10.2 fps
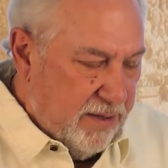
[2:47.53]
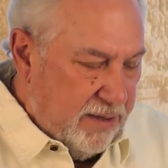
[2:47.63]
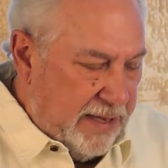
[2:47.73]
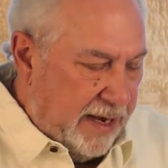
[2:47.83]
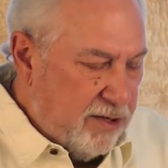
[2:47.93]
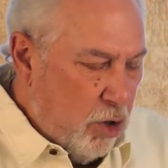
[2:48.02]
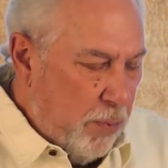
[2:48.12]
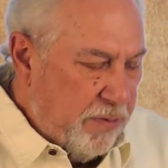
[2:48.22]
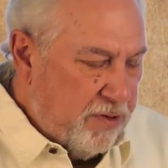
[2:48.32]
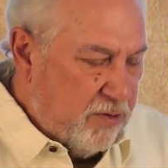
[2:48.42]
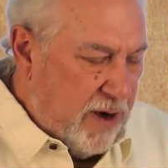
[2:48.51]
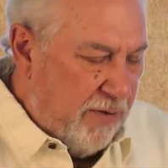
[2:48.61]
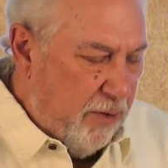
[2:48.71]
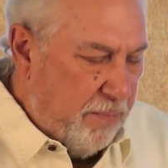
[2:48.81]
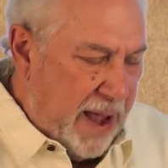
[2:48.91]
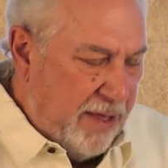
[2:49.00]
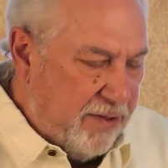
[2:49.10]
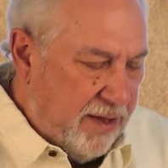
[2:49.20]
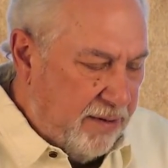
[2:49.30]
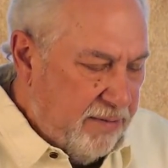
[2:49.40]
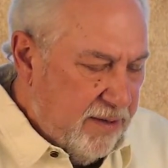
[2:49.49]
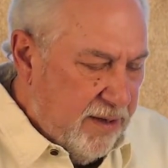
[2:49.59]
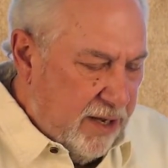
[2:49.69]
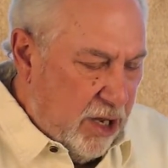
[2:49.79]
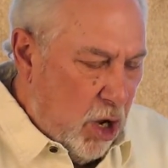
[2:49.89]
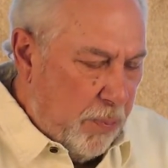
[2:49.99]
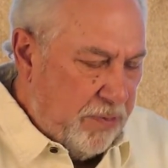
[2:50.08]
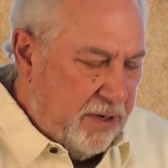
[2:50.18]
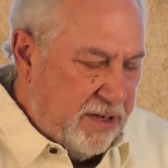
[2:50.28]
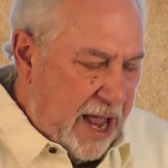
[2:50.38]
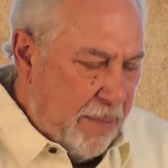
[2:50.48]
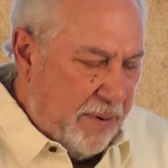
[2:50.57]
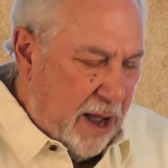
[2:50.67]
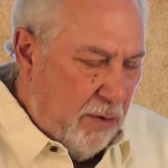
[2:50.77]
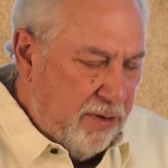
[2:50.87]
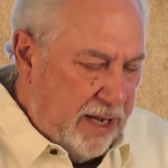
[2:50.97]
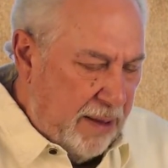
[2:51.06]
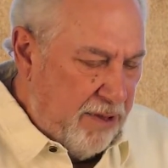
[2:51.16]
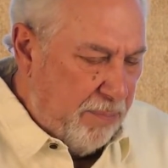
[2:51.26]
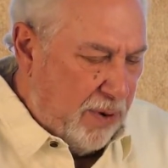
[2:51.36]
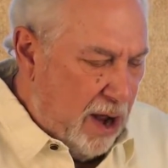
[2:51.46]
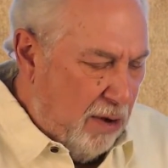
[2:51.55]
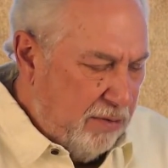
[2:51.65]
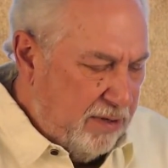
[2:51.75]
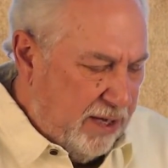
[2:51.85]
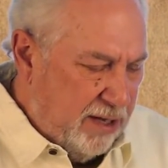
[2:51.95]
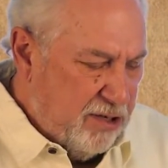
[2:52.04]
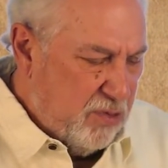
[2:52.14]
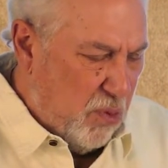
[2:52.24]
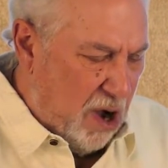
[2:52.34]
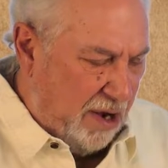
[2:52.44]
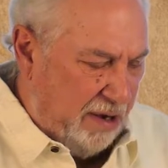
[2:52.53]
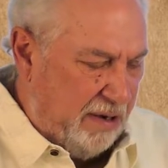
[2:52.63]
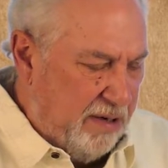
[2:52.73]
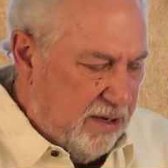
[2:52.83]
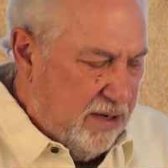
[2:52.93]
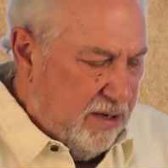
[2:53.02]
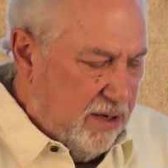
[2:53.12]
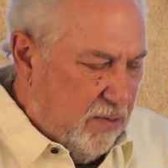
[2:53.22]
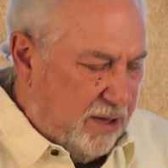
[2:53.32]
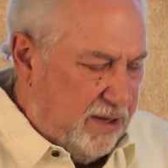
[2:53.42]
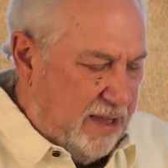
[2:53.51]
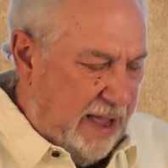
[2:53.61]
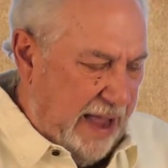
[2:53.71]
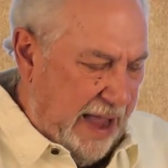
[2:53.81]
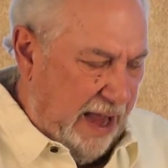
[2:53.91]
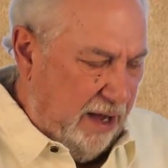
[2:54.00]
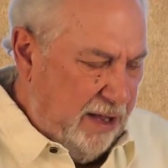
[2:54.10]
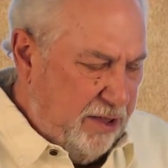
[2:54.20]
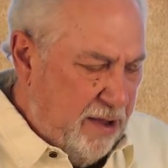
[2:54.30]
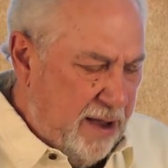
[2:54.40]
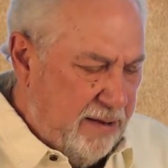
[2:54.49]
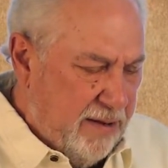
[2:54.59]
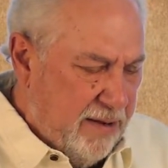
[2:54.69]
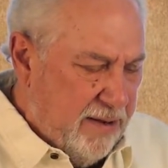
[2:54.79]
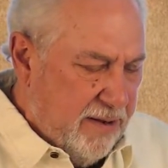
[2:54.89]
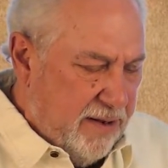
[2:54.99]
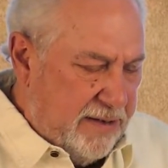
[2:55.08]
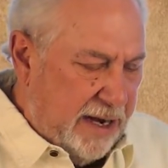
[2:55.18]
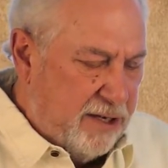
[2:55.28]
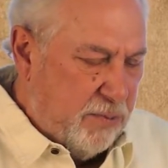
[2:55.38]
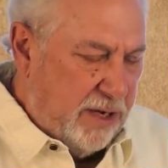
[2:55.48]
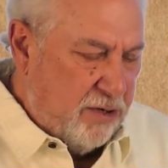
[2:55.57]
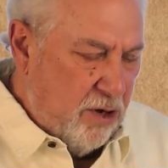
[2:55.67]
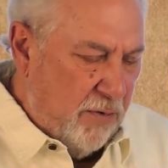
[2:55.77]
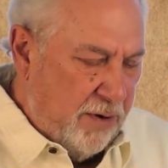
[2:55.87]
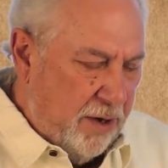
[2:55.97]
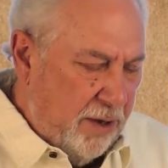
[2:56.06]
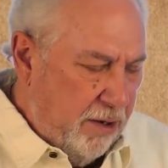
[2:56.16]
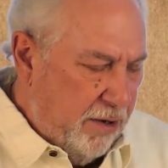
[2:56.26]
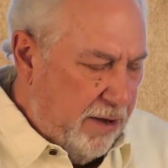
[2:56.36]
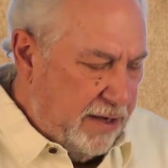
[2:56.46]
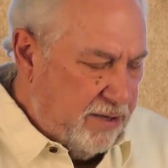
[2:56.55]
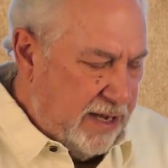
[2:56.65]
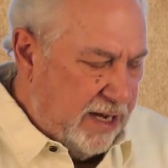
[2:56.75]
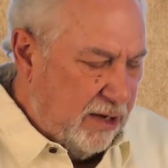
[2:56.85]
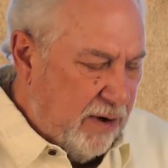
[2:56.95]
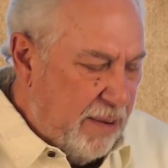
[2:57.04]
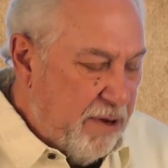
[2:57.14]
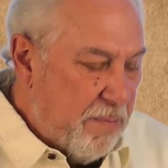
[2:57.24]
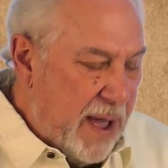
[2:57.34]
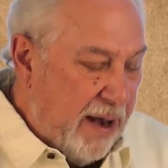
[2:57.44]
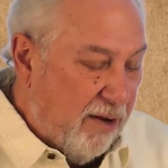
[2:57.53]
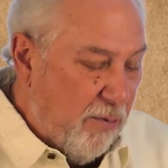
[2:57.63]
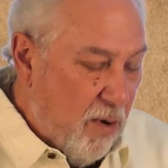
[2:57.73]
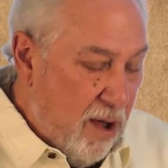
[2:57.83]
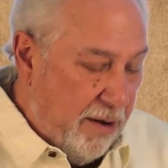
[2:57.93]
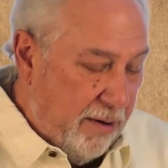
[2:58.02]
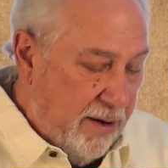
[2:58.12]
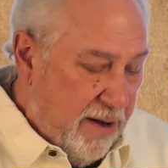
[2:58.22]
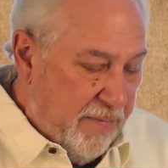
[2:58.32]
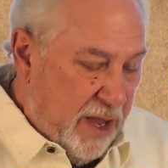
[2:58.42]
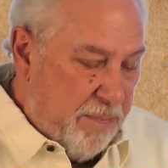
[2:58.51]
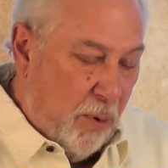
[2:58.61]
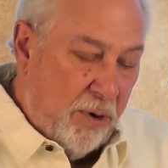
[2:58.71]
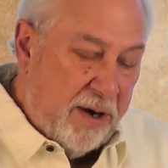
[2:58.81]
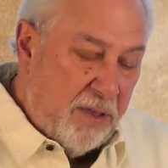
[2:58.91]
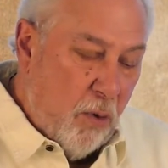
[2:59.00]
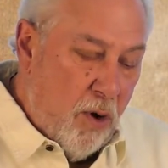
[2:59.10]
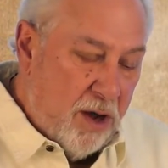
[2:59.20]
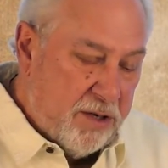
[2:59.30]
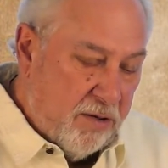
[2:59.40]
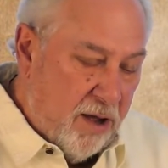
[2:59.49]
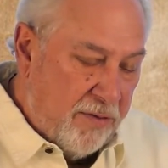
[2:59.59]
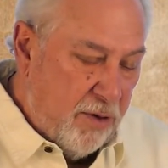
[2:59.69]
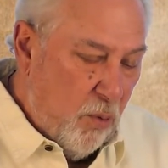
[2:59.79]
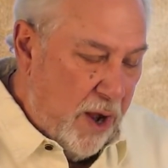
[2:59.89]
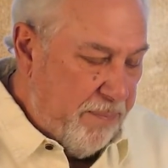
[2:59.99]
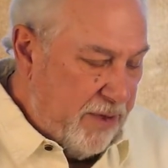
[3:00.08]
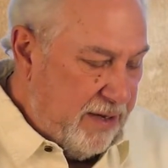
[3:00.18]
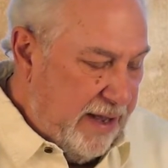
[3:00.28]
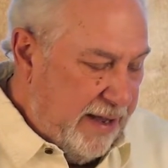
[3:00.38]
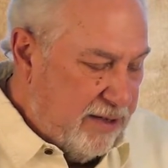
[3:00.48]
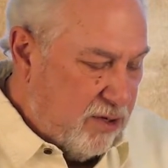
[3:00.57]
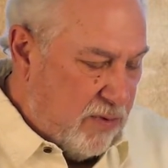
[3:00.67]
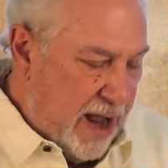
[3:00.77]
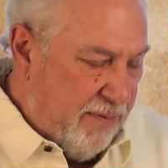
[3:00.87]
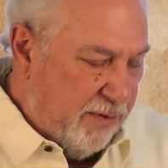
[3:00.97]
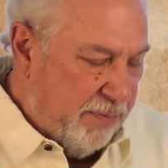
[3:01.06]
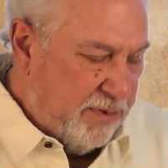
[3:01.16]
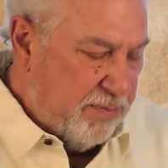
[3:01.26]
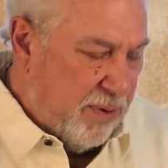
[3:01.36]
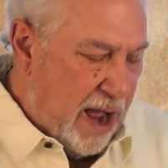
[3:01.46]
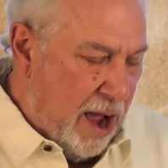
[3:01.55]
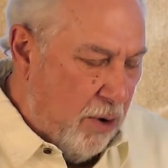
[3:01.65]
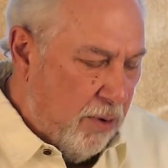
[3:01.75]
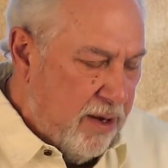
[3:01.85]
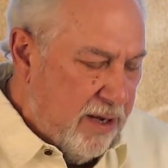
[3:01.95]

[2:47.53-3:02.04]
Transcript: Dennis opened his travel bath kit. He opened the tap, and out came the brown-tinged water. What the hell, he thought? Dennis reached over to the little nightstand and grabbed a bottle of water. He poured it on the washcloth and wiped the day's travel from his brow,